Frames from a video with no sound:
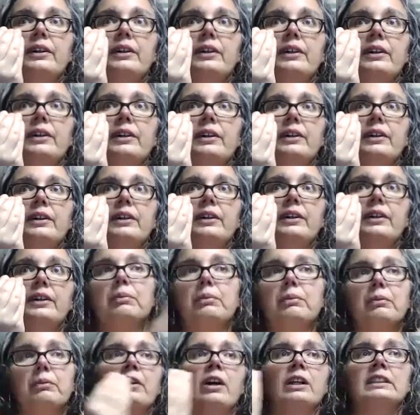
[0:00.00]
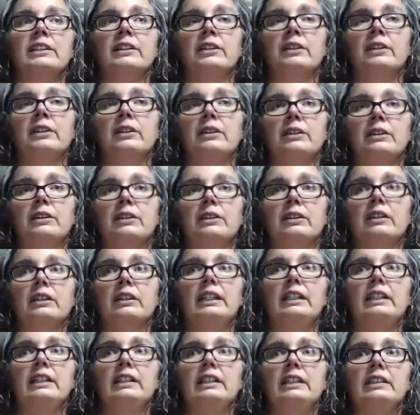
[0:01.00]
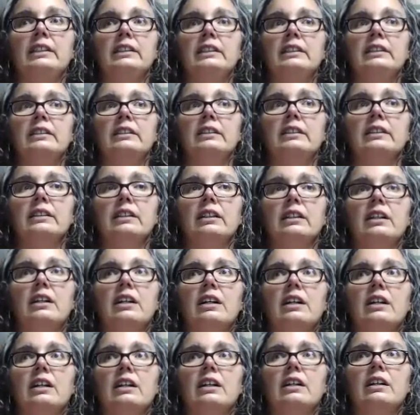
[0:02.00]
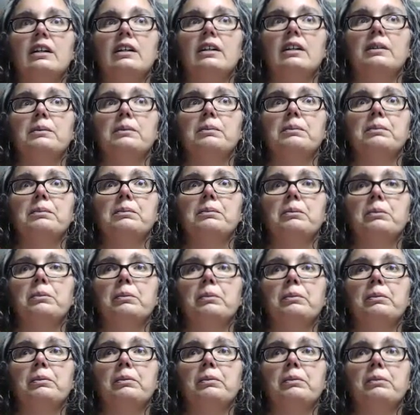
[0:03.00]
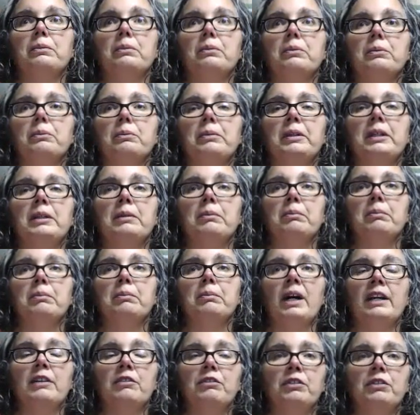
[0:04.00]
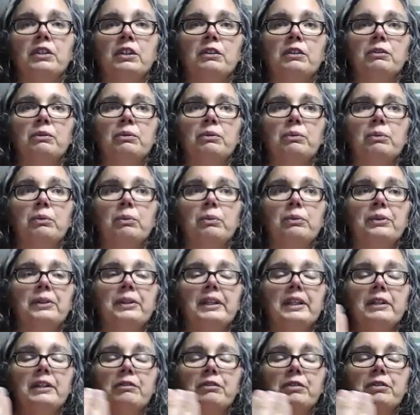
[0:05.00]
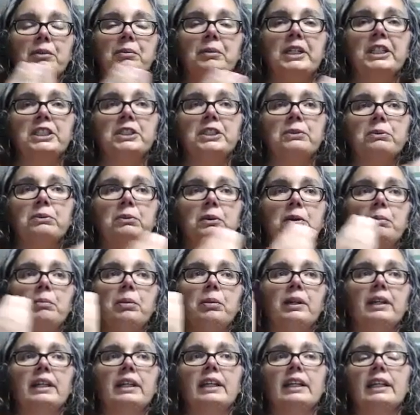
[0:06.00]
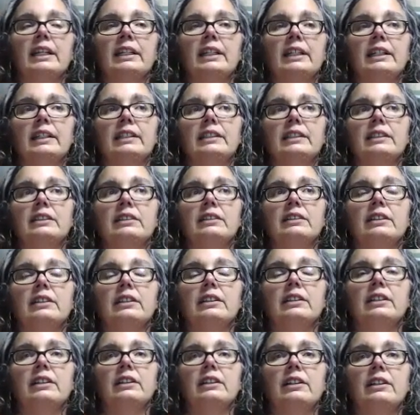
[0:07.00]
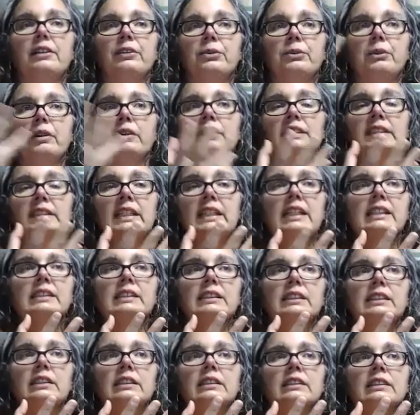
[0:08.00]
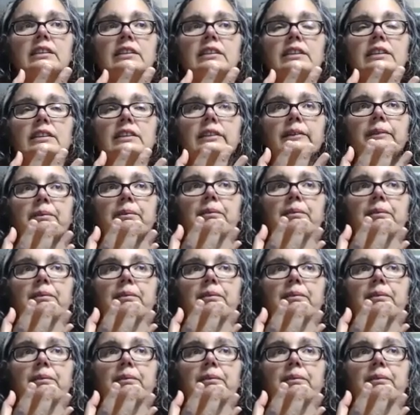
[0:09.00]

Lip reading: bring in thoughts that are clean, being mindful of the information we're bringing in through our senses.